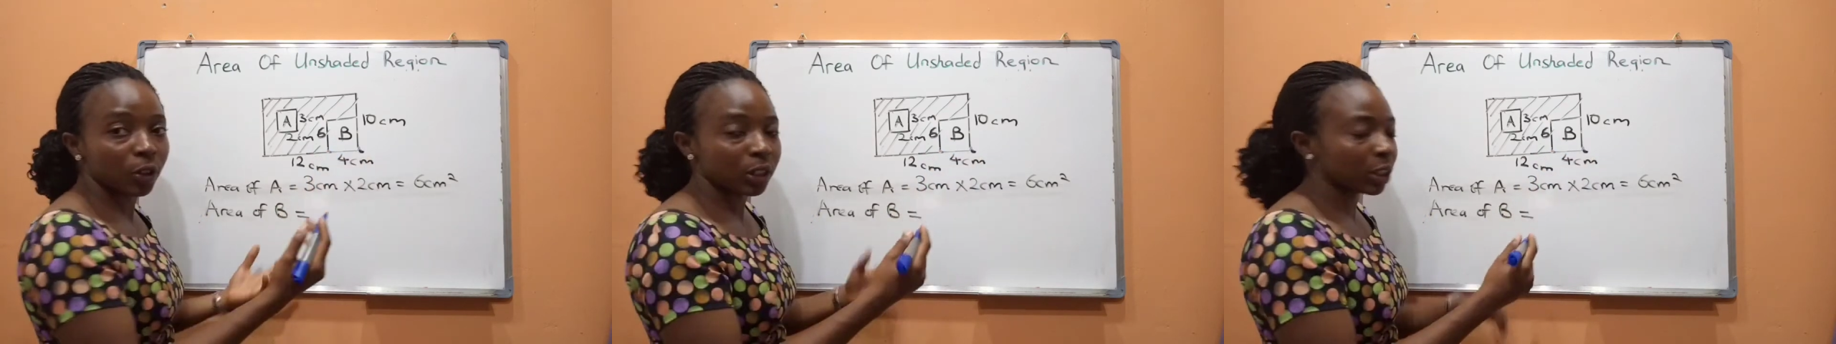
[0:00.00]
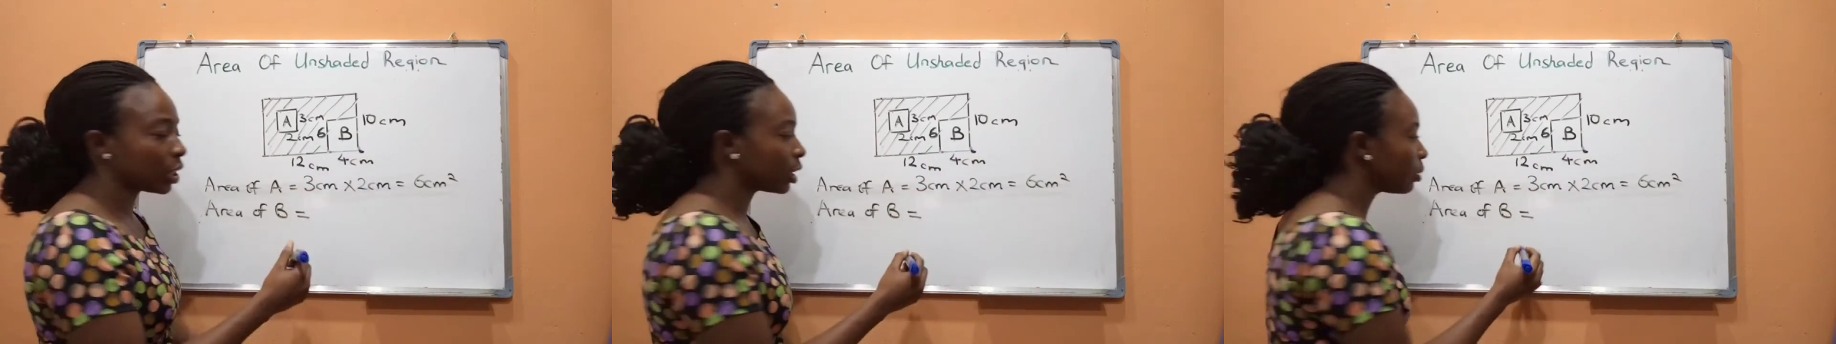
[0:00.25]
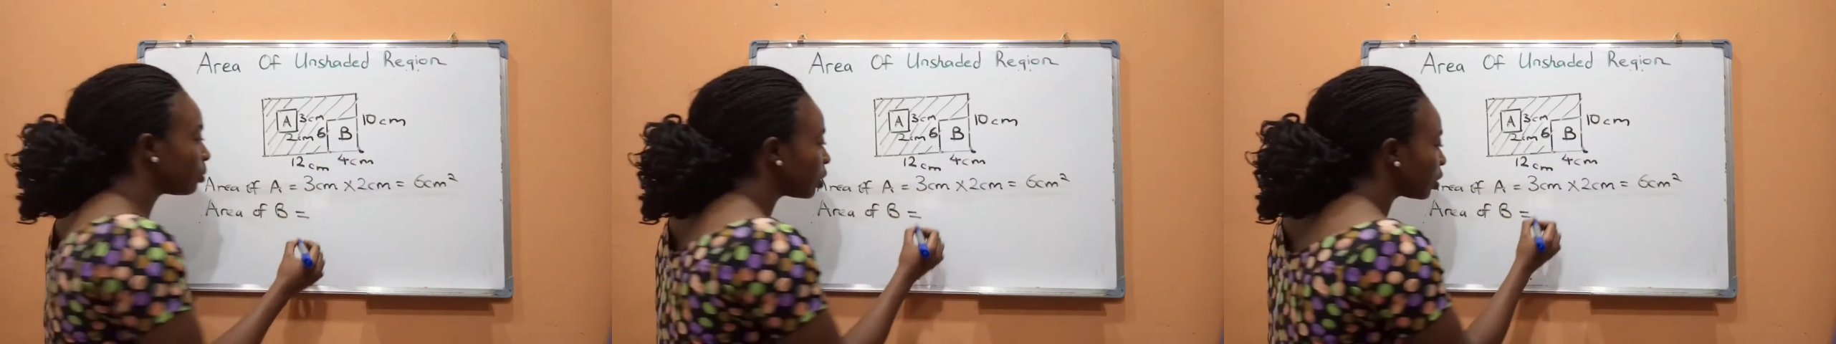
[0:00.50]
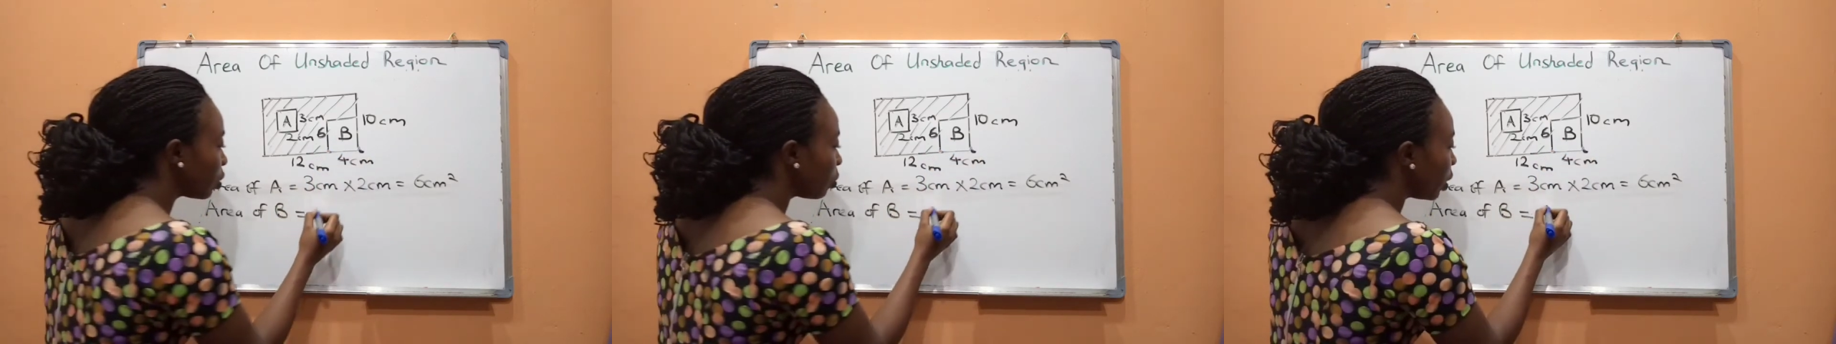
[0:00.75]

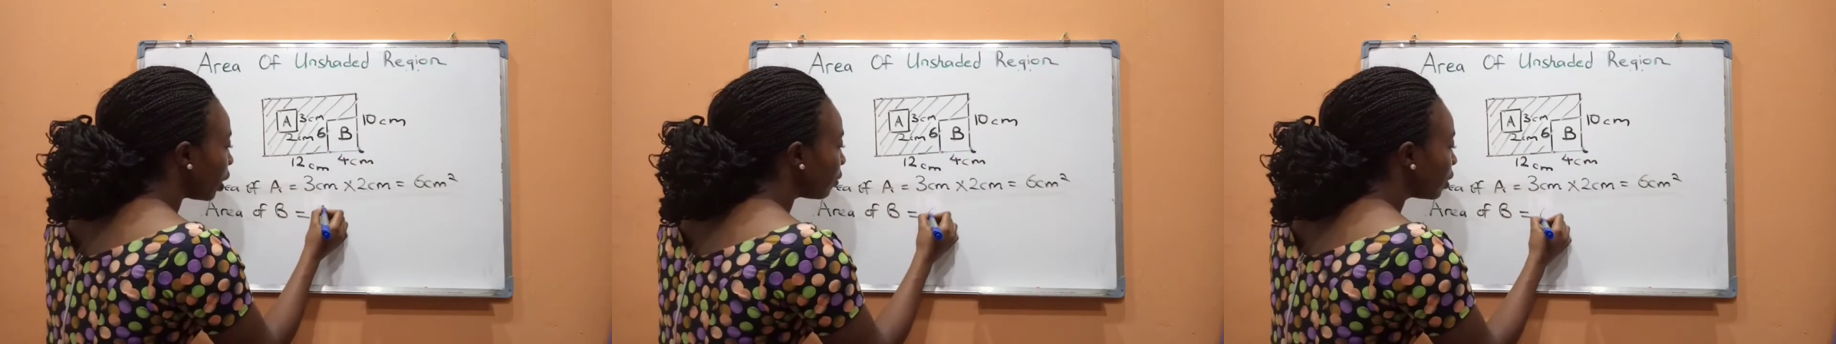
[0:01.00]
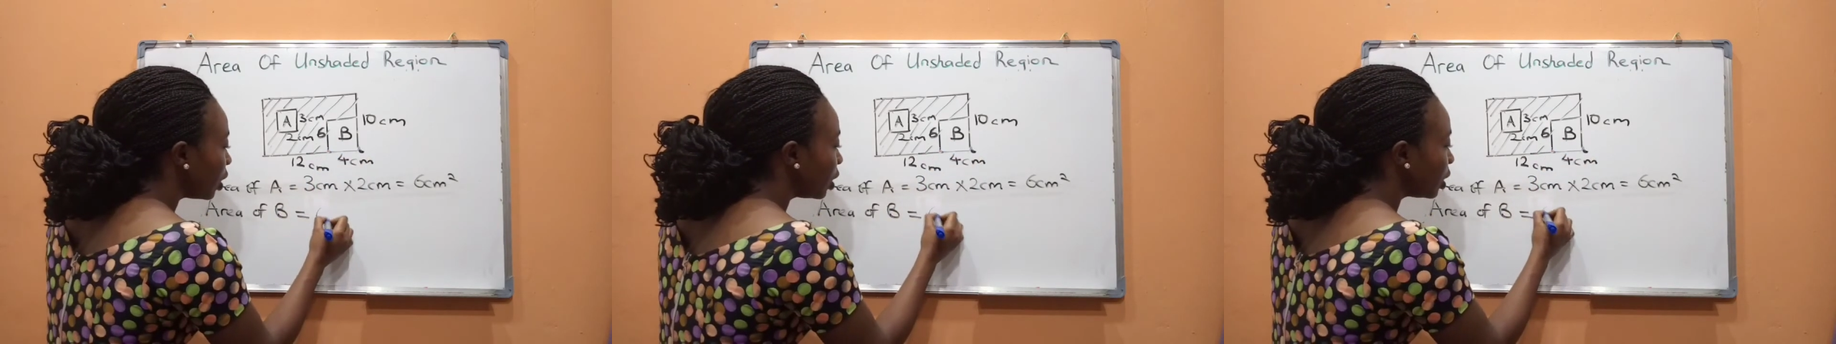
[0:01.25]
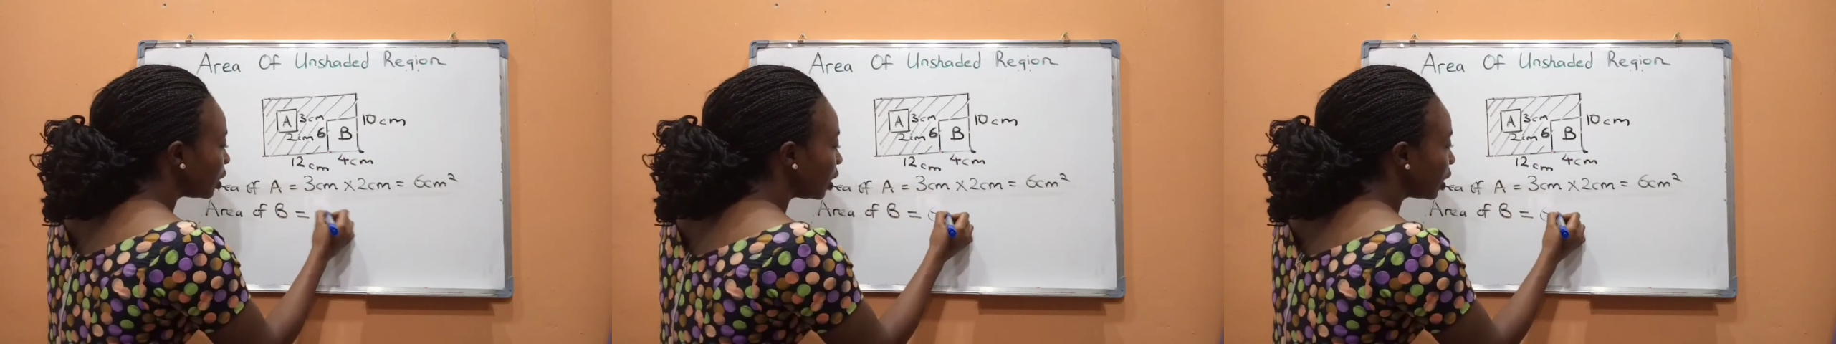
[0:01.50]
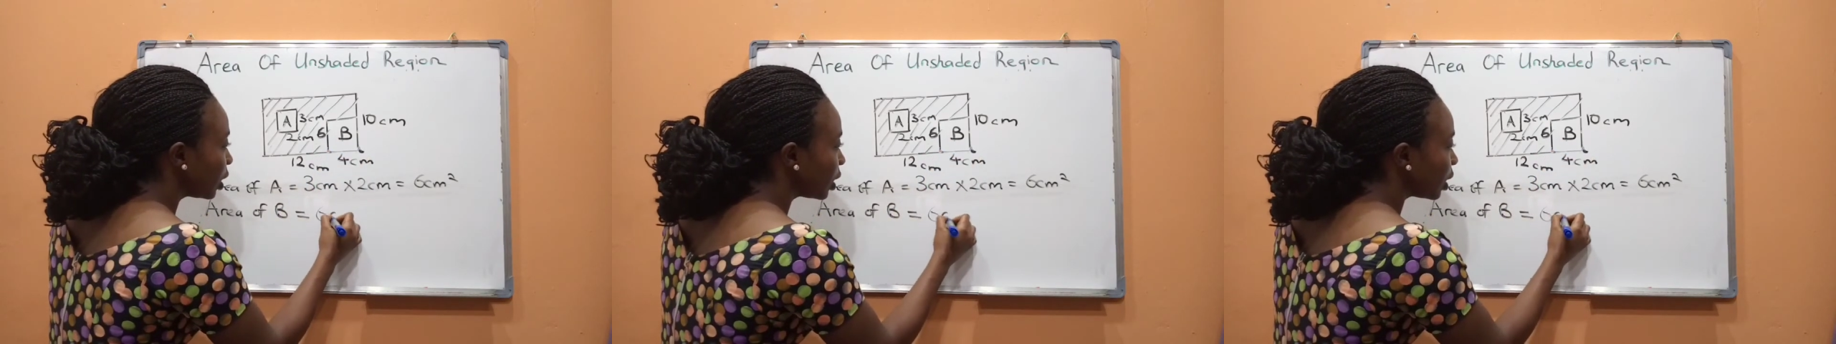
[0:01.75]
centimeter. So we have 6